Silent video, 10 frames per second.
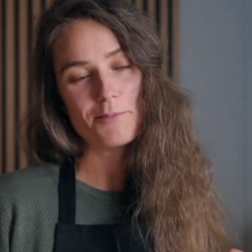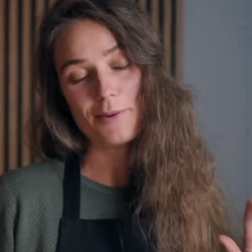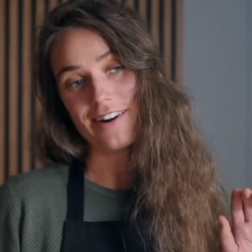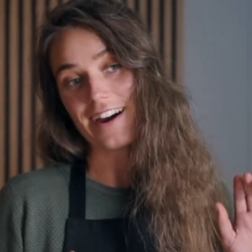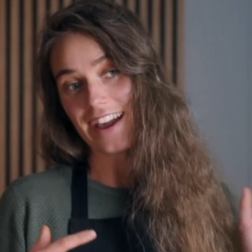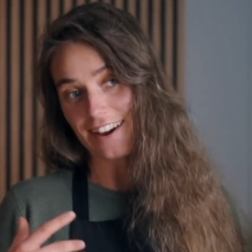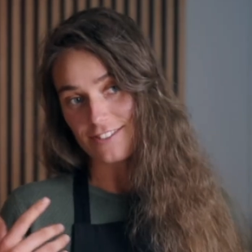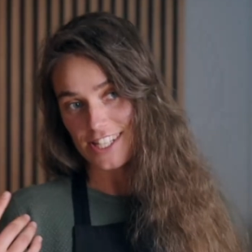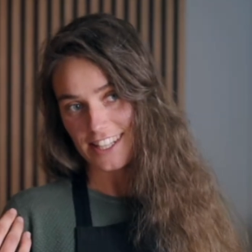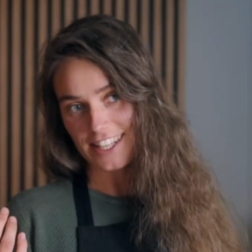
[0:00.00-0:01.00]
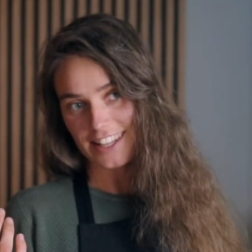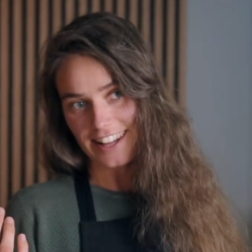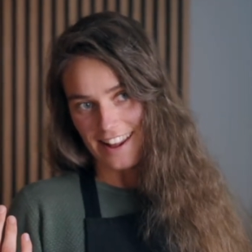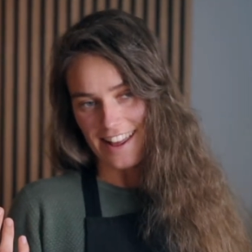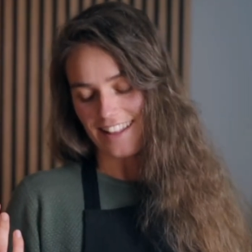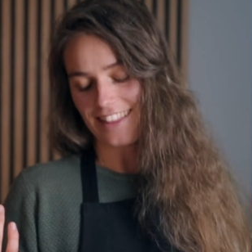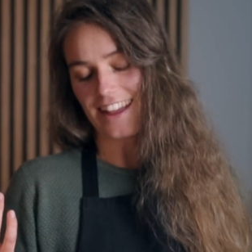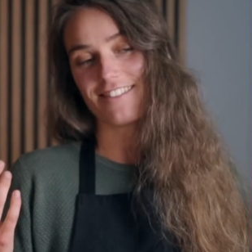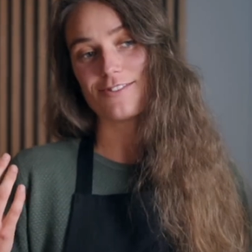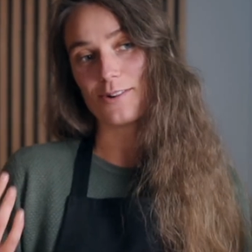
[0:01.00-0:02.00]
but I have cheated and
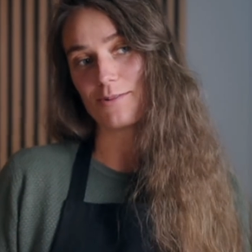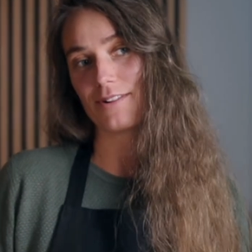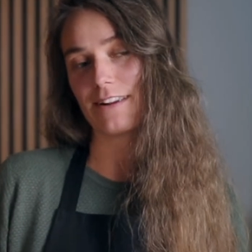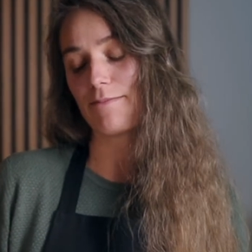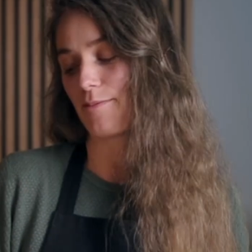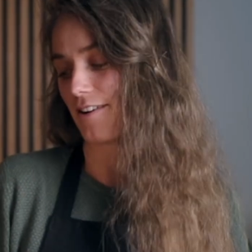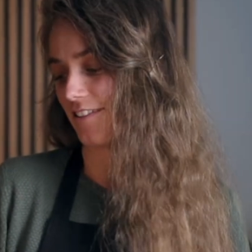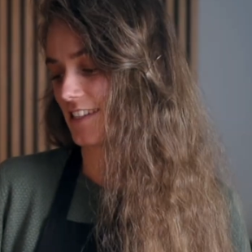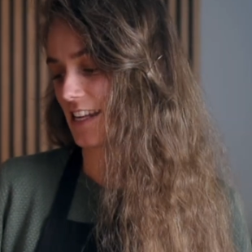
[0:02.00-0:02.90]
I've already prepared the